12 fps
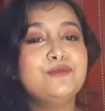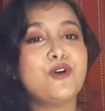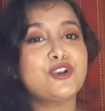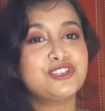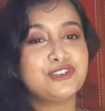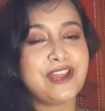
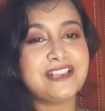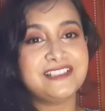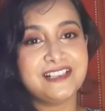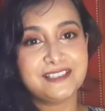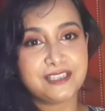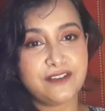
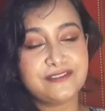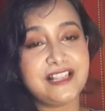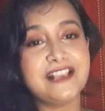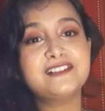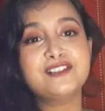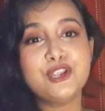moisturizing stuff
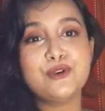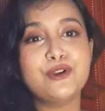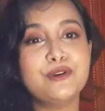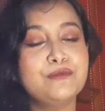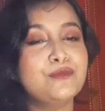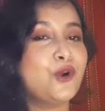like
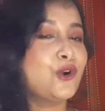serum